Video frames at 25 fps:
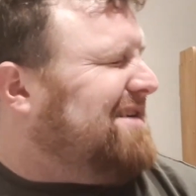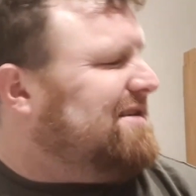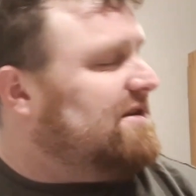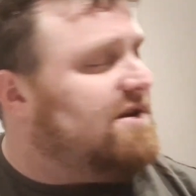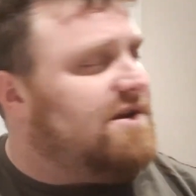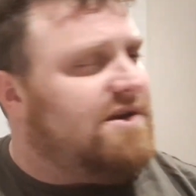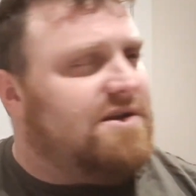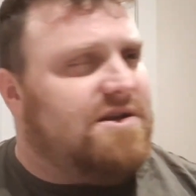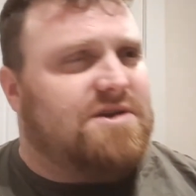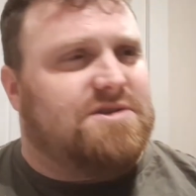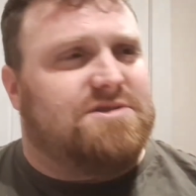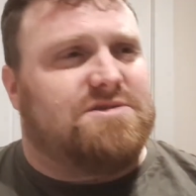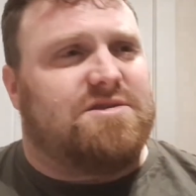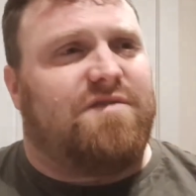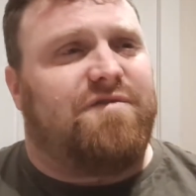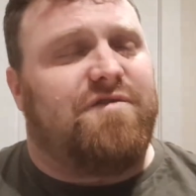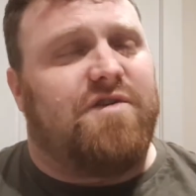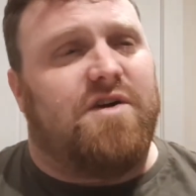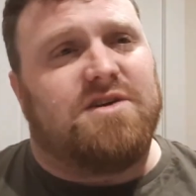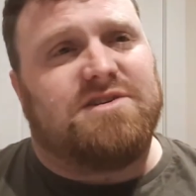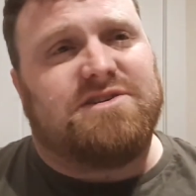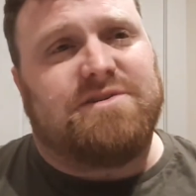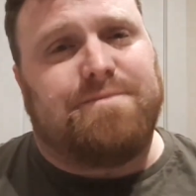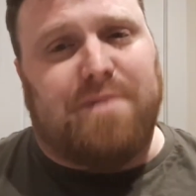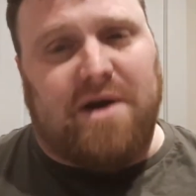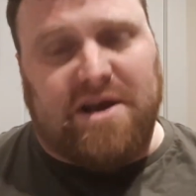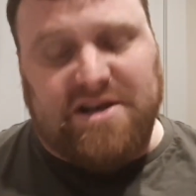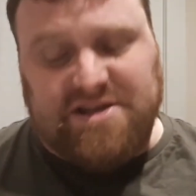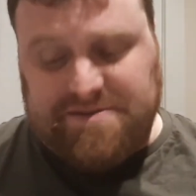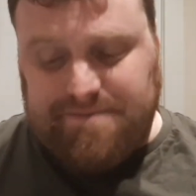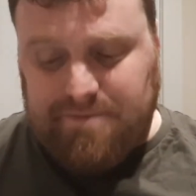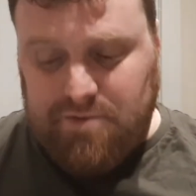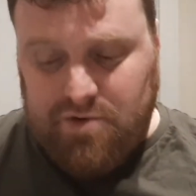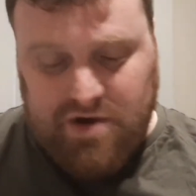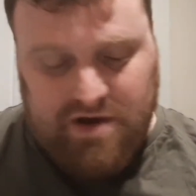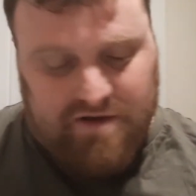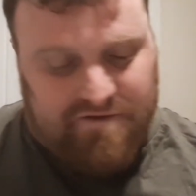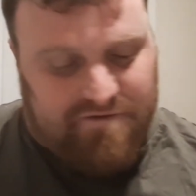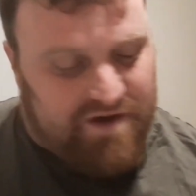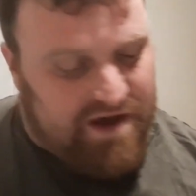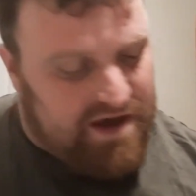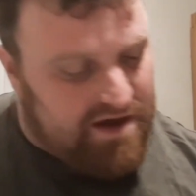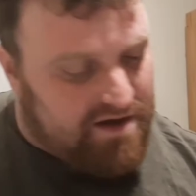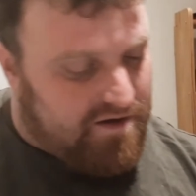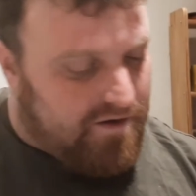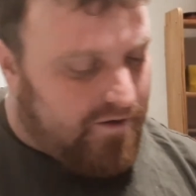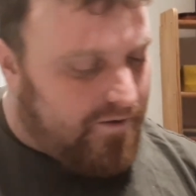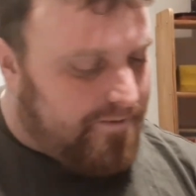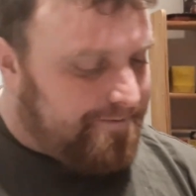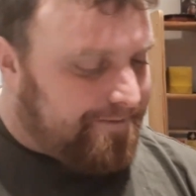the first Space Marine
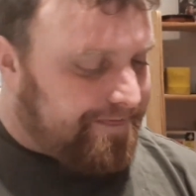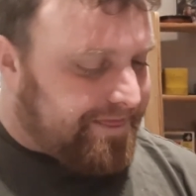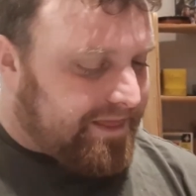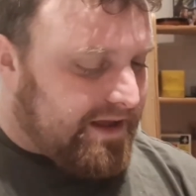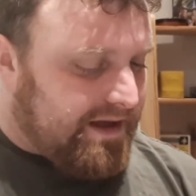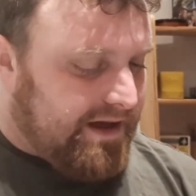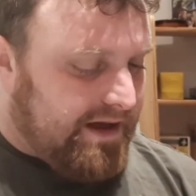vehicle.